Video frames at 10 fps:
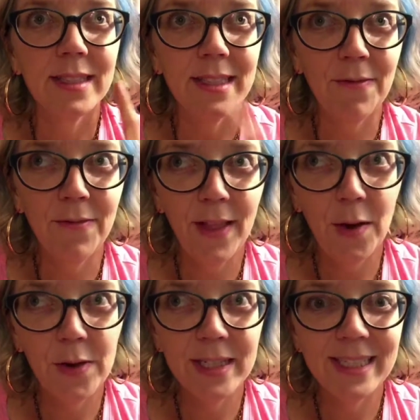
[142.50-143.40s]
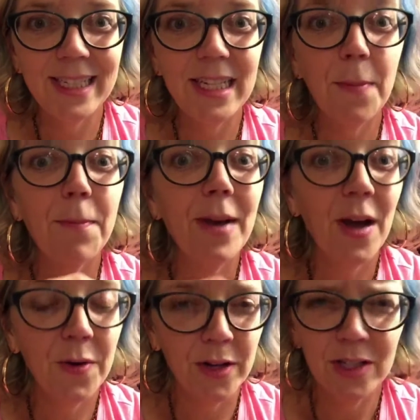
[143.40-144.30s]
sunflower seed
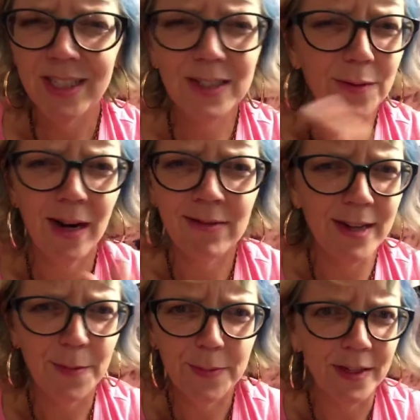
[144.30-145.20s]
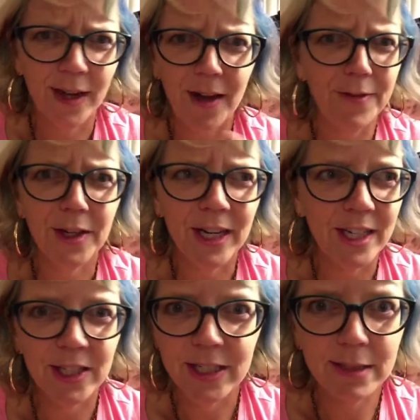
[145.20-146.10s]
powder, just ground up in a coffee
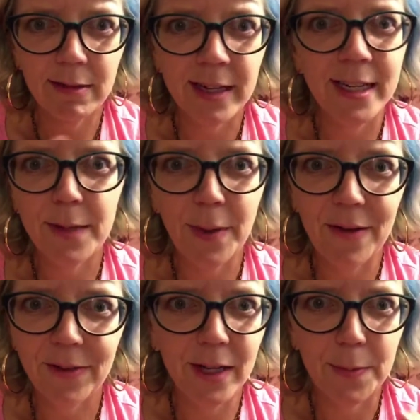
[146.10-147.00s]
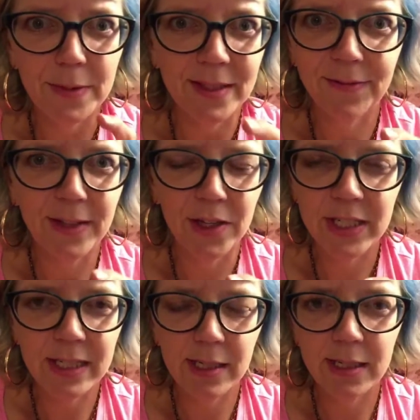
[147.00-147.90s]
grinder, just grind up half a cup of
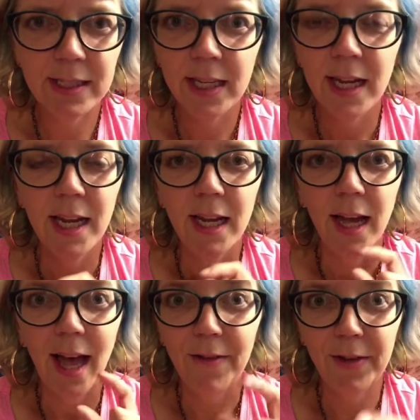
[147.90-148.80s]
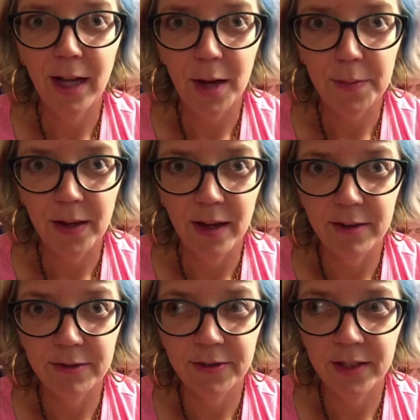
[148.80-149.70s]
sunflower seeds, half a cup
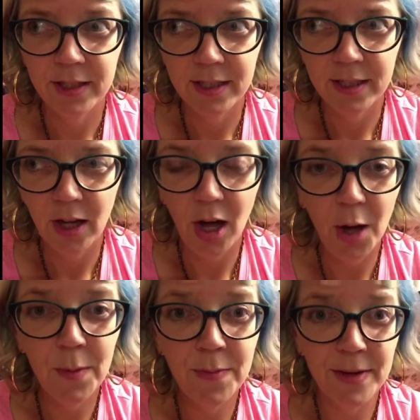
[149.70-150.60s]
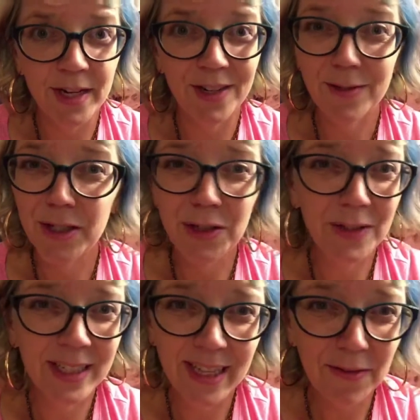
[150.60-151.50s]
of almond butter, which you
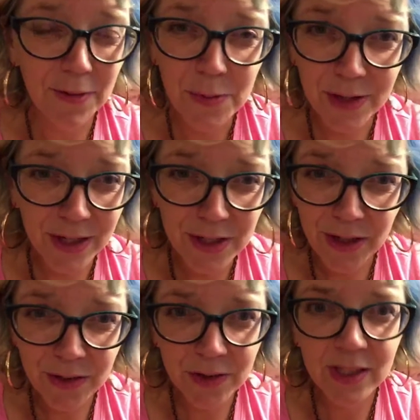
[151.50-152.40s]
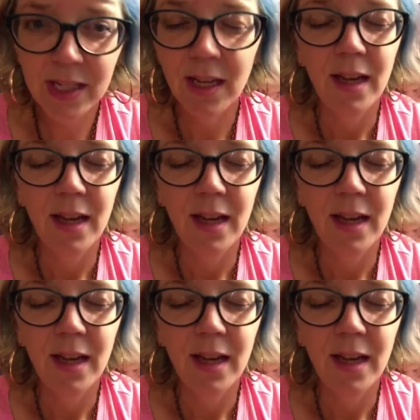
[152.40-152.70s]
can get from Trader Joe's,